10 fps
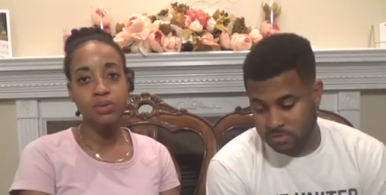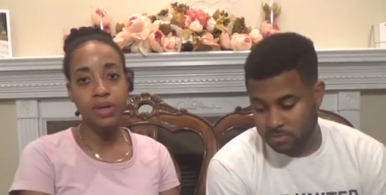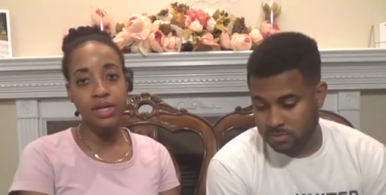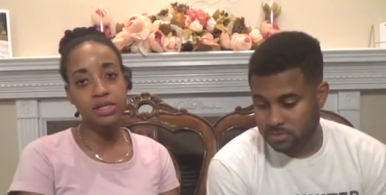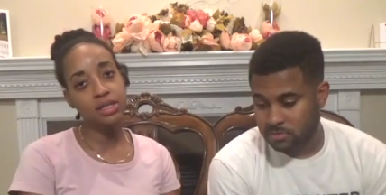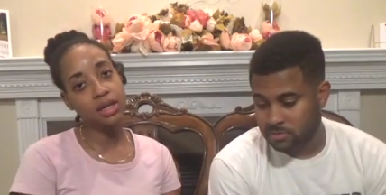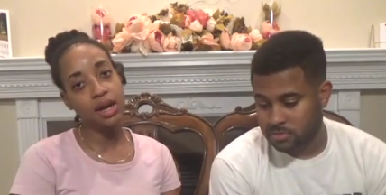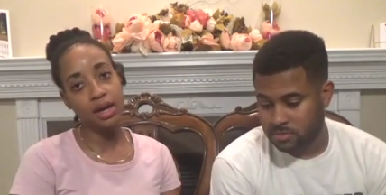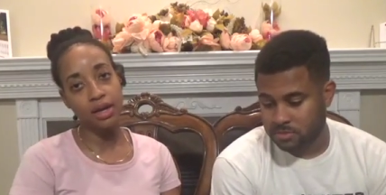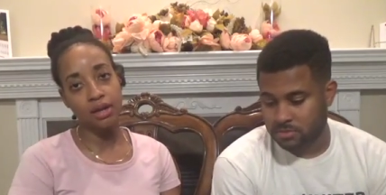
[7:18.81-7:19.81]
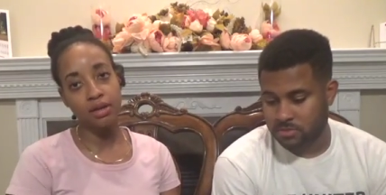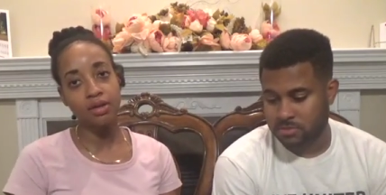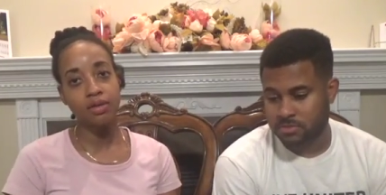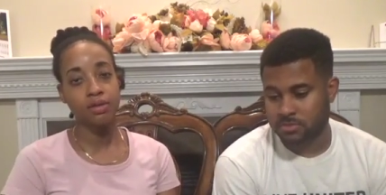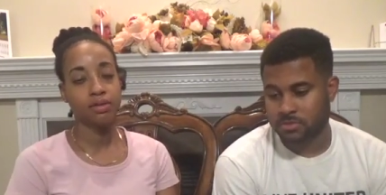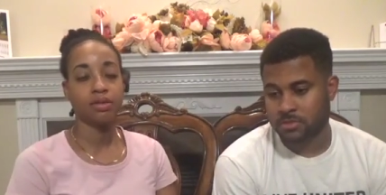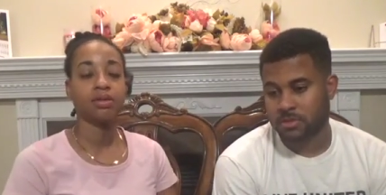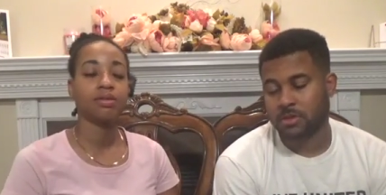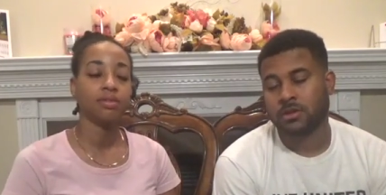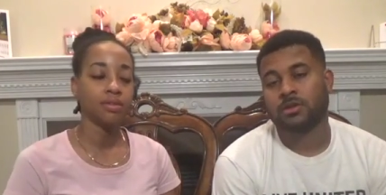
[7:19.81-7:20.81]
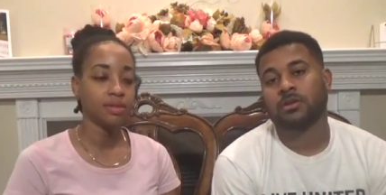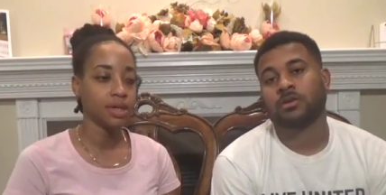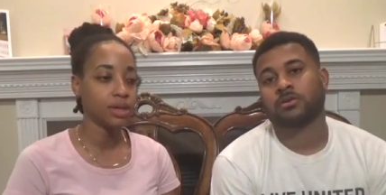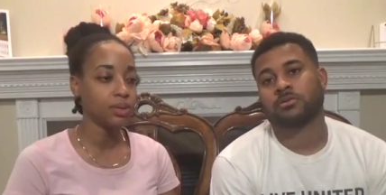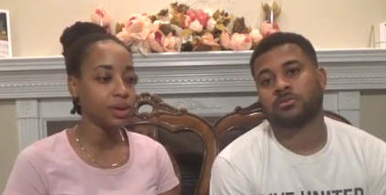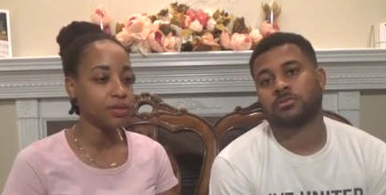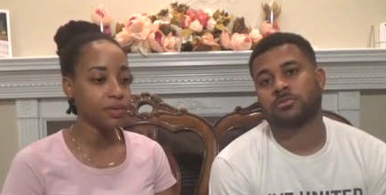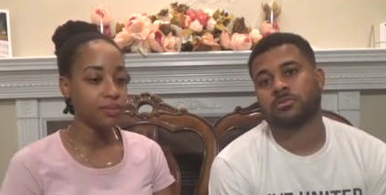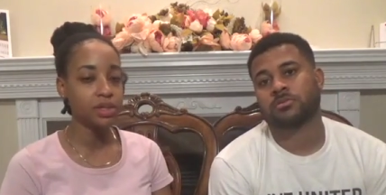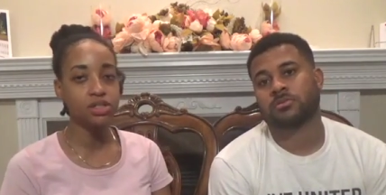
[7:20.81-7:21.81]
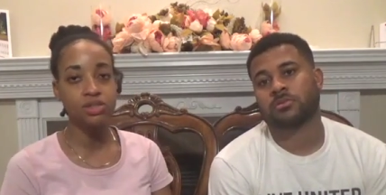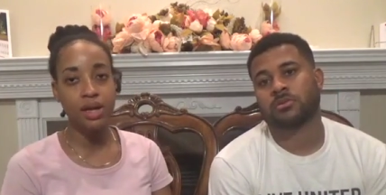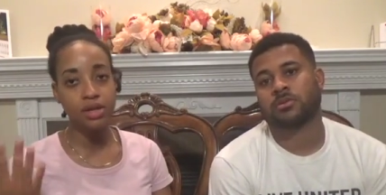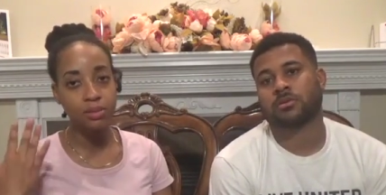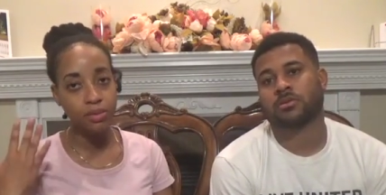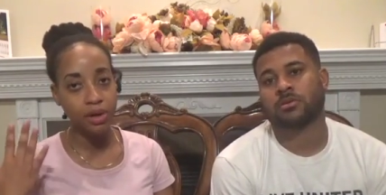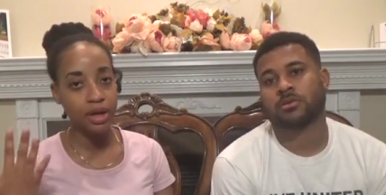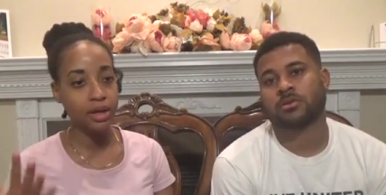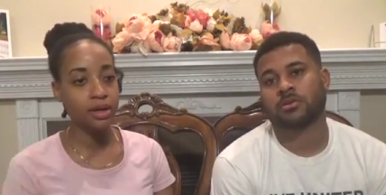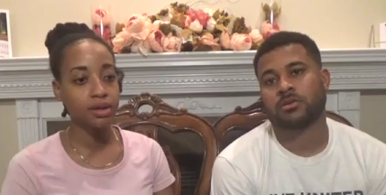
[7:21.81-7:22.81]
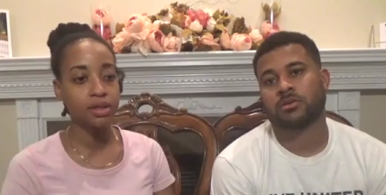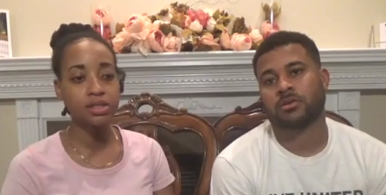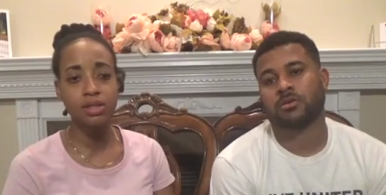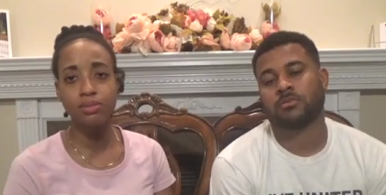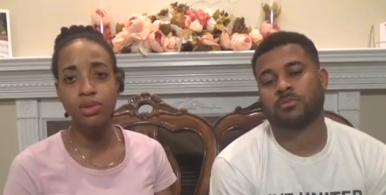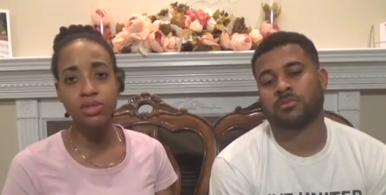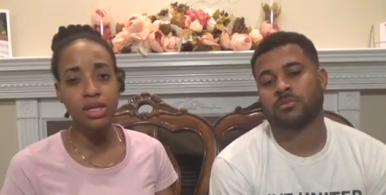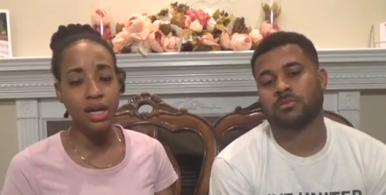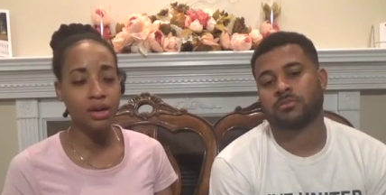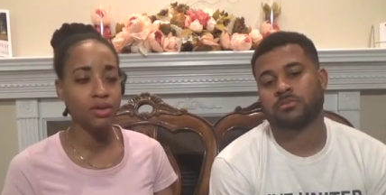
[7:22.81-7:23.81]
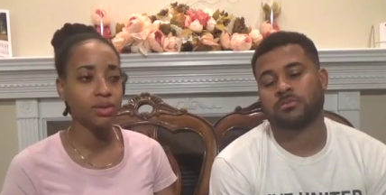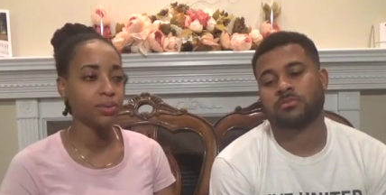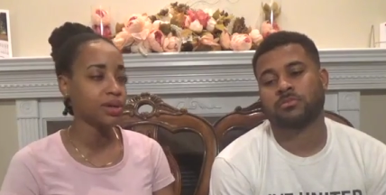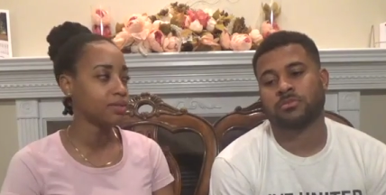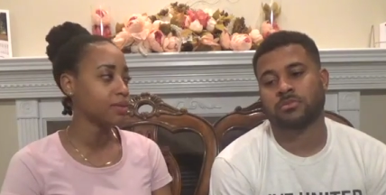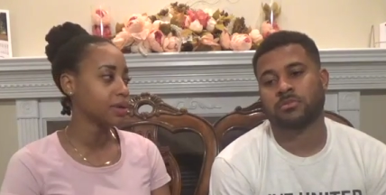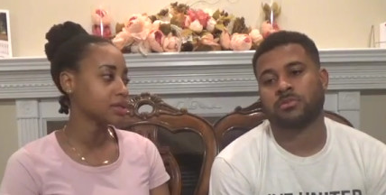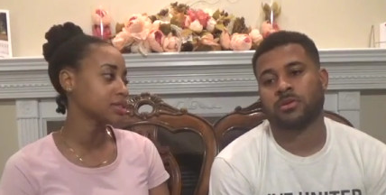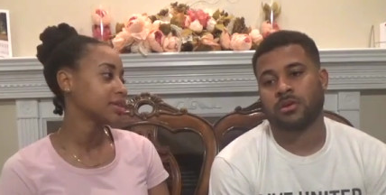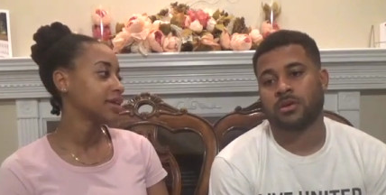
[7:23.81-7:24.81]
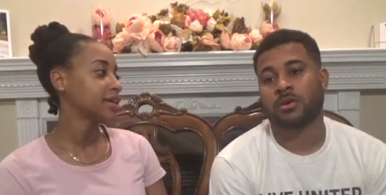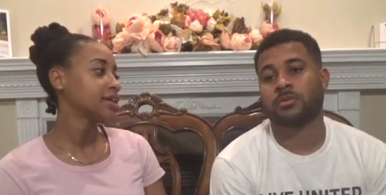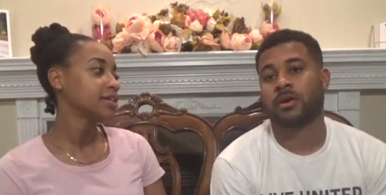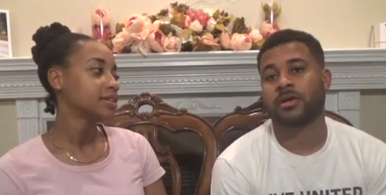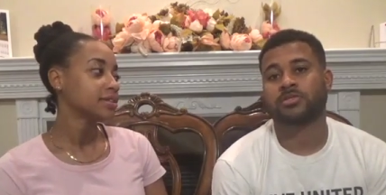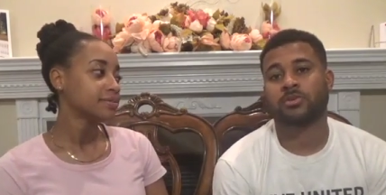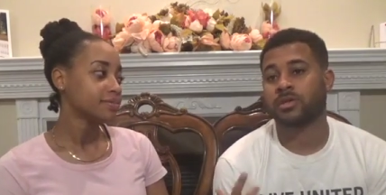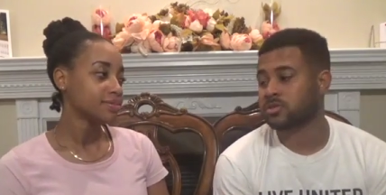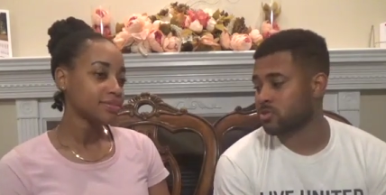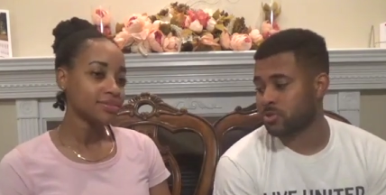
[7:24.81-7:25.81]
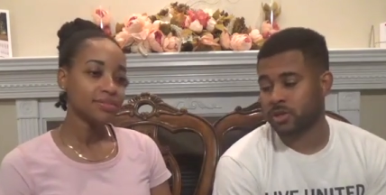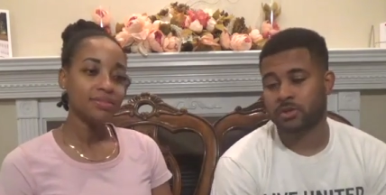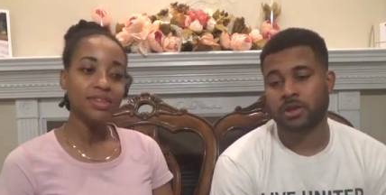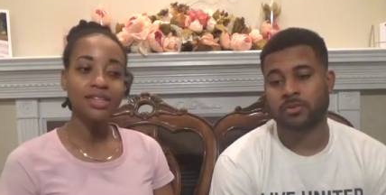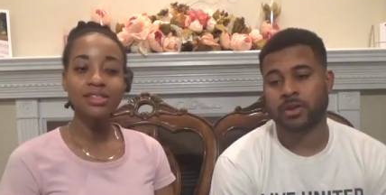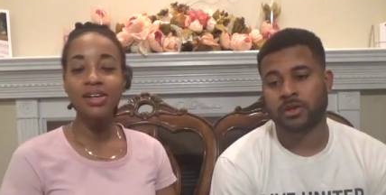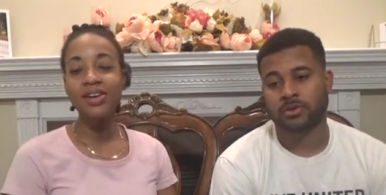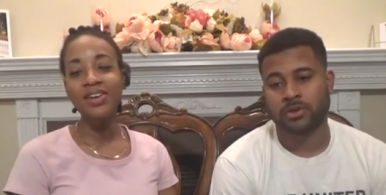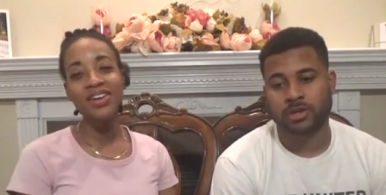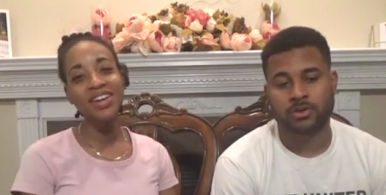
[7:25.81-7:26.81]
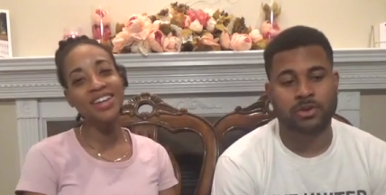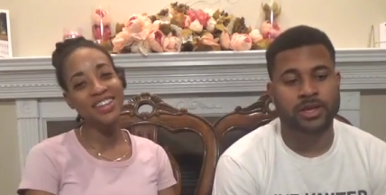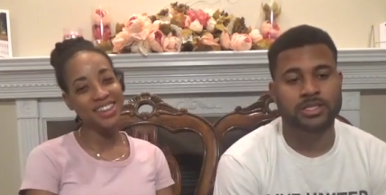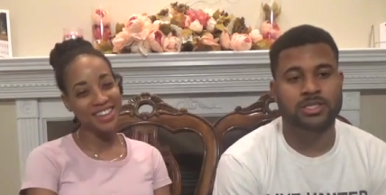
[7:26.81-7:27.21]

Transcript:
Speaker 1: ways to kind of get away from it, distract your brain, listen to music, I don't know, whatever works.
Speaker 2: Yep, alright, so leave me story, you know what I mean? So, I know you like